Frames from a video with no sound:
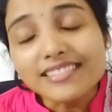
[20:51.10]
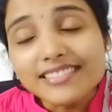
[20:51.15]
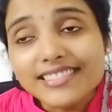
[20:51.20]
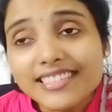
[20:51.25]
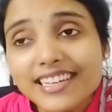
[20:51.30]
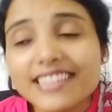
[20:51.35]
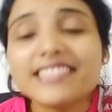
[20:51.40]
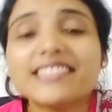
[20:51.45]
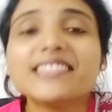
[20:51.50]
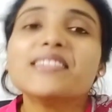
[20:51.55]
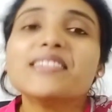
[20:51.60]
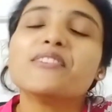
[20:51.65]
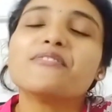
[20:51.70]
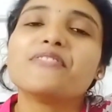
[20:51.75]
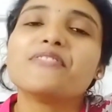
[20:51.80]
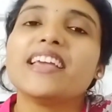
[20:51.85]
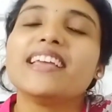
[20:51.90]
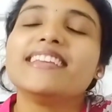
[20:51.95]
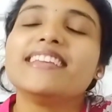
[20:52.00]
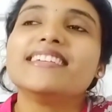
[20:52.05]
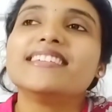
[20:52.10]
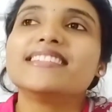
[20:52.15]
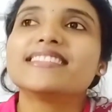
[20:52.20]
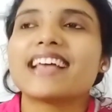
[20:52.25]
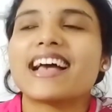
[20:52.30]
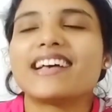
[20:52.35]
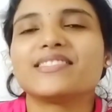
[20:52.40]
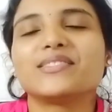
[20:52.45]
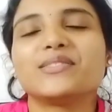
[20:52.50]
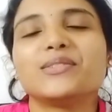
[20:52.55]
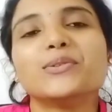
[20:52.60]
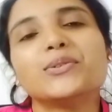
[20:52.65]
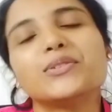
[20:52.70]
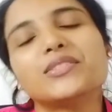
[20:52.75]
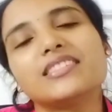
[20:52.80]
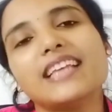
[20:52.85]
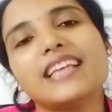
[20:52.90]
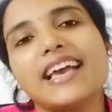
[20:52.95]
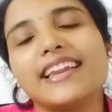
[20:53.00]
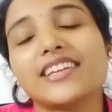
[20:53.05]
consider failures as those
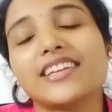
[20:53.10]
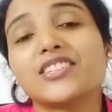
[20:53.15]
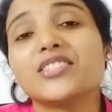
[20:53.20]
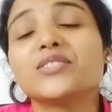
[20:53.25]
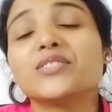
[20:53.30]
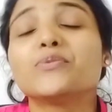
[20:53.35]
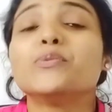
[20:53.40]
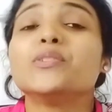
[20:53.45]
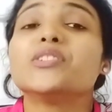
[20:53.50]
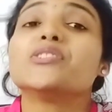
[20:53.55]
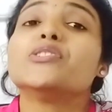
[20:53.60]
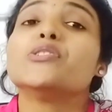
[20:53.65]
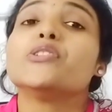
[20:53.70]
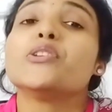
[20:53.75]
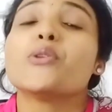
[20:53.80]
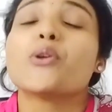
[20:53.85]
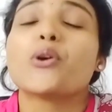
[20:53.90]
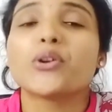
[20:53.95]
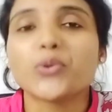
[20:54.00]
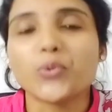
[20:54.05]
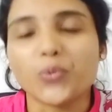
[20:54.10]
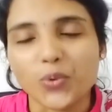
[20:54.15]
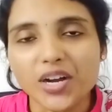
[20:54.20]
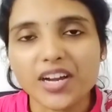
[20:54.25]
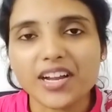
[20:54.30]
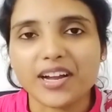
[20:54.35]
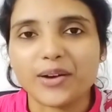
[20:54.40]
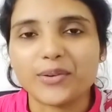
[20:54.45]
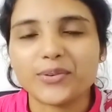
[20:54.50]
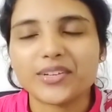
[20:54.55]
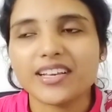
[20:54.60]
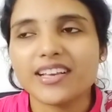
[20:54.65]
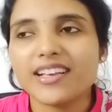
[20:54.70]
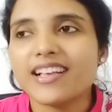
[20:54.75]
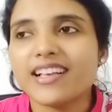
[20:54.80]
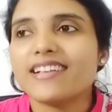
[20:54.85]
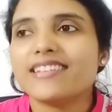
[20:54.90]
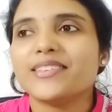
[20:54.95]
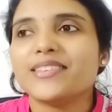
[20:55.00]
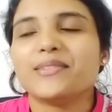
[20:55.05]
directions which did not work out,
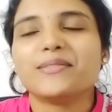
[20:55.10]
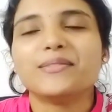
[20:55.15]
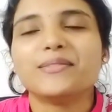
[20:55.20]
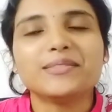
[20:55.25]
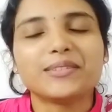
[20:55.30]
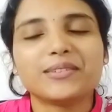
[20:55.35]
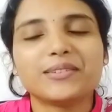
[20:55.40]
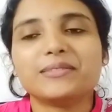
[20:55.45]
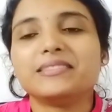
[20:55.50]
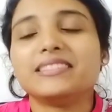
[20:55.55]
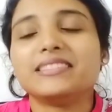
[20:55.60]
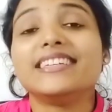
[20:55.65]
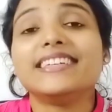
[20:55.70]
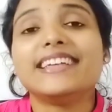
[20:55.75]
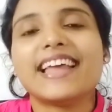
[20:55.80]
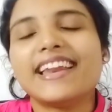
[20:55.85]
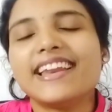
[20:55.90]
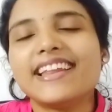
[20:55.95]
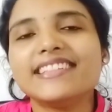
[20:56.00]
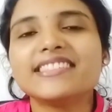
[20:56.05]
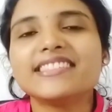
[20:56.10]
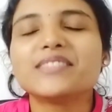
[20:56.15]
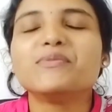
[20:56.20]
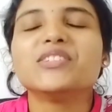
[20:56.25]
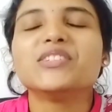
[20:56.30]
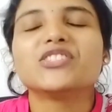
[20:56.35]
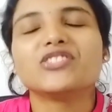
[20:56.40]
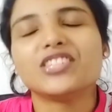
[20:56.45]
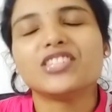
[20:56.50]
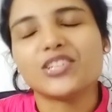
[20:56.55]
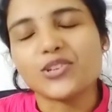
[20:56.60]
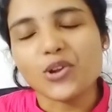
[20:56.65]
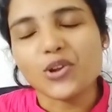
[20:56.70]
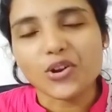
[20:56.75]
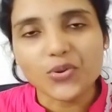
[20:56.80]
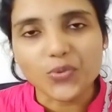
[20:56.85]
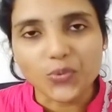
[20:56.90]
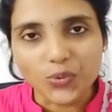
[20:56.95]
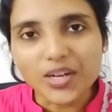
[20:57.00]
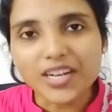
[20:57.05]
the dead ends which did
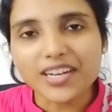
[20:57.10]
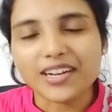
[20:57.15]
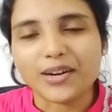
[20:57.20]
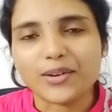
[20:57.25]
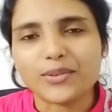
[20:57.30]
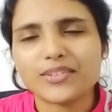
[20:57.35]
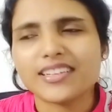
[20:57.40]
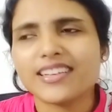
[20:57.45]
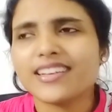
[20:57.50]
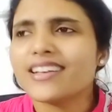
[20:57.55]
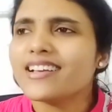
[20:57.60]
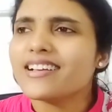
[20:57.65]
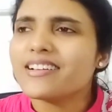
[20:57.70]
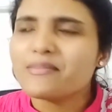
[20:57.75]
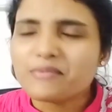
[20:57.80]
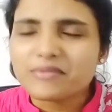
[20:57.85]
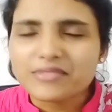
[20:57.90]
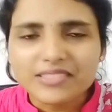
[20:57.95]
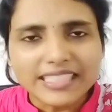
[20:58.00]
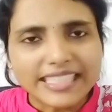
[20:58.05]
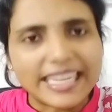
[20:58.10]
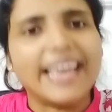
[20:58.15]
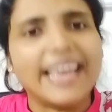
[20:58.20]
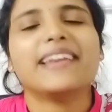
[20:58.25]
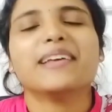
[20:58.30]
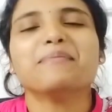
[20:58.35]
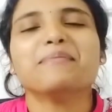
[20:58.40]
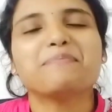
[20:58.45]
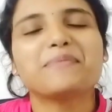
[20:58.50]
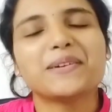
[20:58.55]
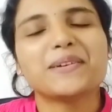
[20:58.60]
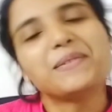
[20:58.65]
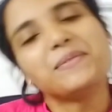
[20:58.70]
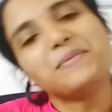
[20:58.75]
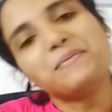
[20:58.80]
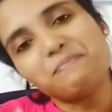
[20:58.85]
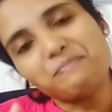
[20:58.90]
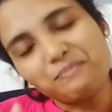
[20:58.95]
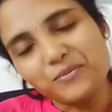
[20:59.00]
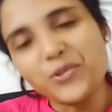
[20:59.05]
not work out. Get up,
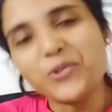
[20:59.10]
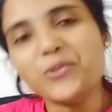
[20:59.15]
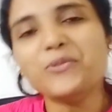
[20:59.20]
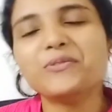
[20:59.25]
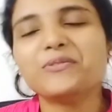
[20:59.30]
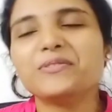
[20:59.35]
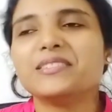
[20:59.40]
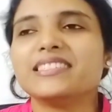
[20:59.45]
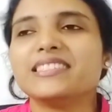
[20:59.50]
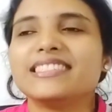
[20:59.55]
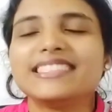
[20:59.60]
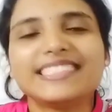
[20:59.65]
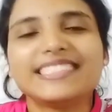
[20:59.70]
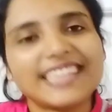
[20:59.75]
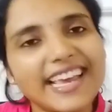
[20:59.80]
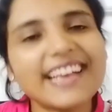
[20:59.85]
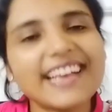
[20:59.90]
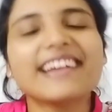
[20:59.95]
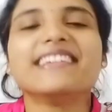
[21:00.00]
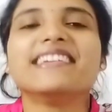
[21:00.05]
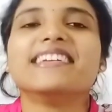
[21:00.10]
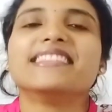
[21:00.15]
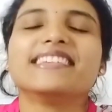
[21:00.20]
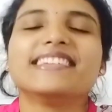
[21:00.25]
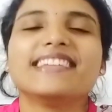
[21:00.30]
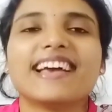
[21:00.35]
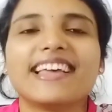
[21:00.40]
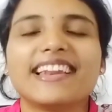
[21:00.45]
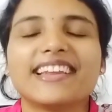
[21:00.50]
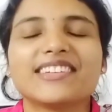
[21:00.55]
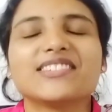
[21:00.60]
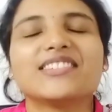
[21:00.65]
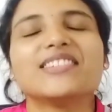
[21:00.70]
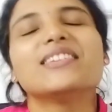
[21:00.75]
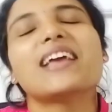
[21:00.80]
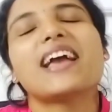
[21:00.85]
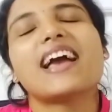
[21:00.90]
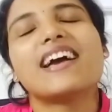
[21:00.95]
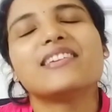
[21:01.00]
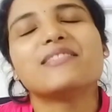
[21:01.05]
move, take another
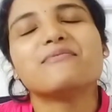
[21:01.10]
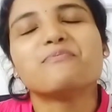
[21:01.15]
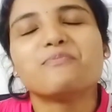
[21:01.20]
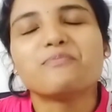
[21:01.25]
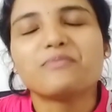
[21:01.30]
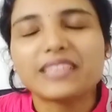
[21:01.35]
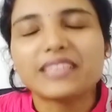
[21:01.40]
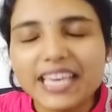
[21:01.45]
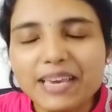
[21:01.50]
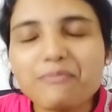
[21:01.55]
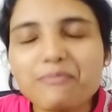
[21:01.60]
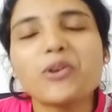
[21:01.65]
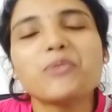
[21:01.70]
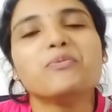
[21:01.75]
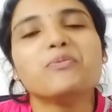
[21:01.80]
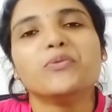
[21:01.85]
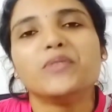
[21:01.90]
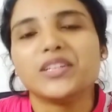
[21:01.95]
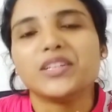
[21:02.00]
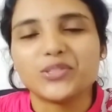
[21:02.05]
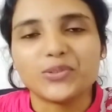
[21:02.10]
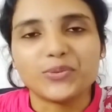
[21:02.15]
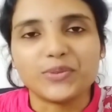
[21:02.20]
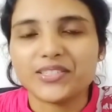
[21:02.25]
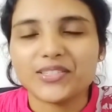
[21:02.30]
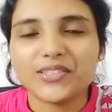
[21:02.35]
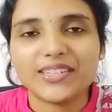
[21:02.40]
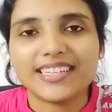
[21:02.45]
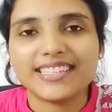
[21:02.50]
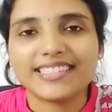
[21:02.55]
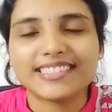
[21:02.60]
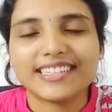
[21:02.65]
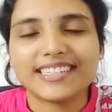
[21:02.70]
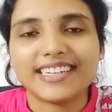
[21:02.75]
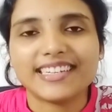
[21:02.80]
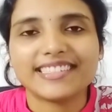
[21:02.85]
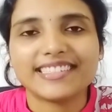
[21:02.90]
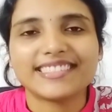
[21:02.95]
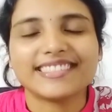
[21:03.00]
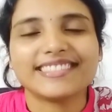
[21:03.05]
direction, and keep on moving towards your
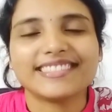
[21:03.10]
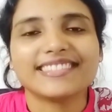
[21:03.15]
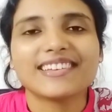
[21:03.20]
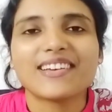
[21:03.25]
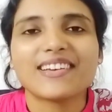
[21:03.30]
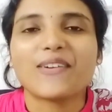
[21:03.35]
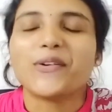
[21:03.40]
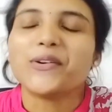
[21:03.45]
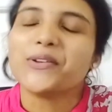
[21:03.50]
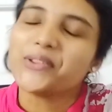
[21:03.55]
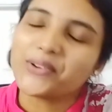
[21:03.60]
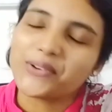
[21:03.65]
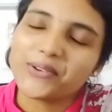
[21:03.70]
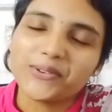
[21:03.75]
destination or your